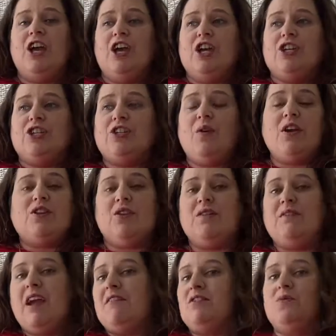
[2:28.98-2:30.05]
so I don't even
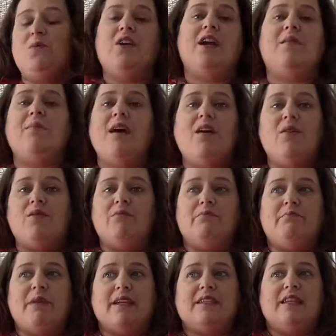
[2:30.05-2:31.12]
have to worry about
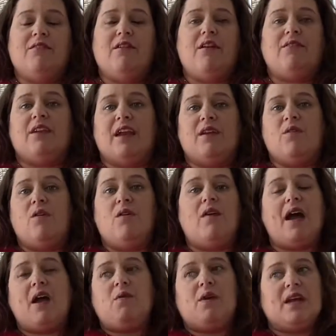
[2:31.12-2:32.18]
messing around with like, oh,
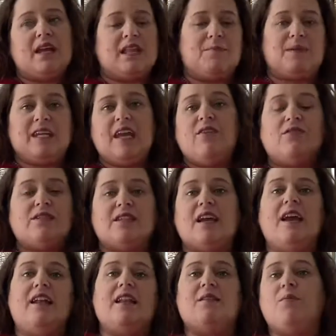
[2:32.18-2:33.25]
how are we gonna get the potatoes
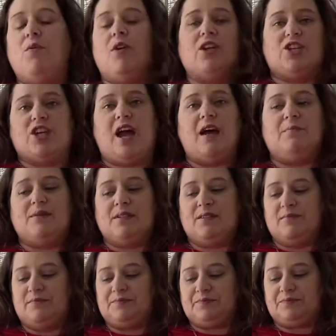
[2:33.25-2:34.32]
done and the pork chops.
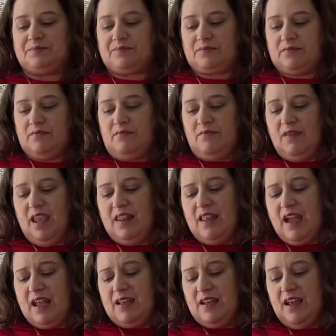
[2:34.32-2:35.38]
And
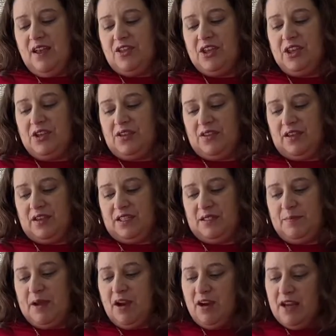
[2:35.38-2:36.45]
then the
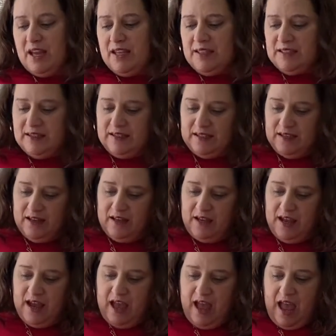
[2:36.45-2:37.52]
asparagus
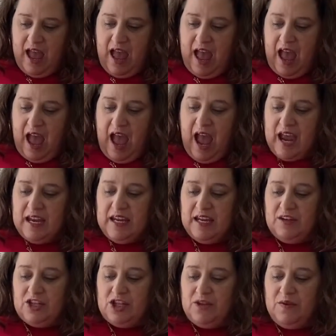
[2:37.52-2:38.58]
I
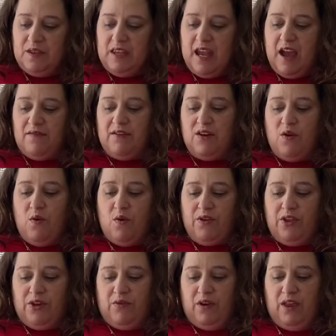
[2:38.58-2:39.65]
can do in the oven or
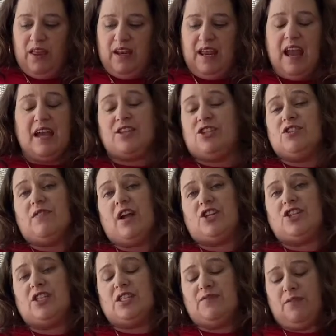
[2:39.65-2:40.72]
the grill, and it has
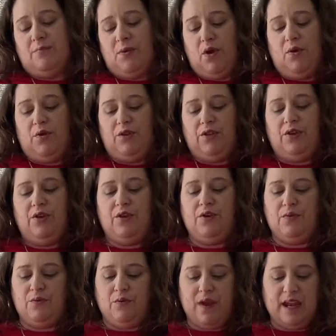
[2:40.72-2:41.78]
directions for both
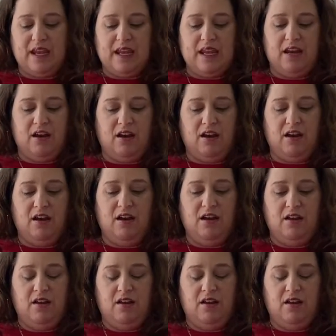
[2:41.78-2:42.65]
right here.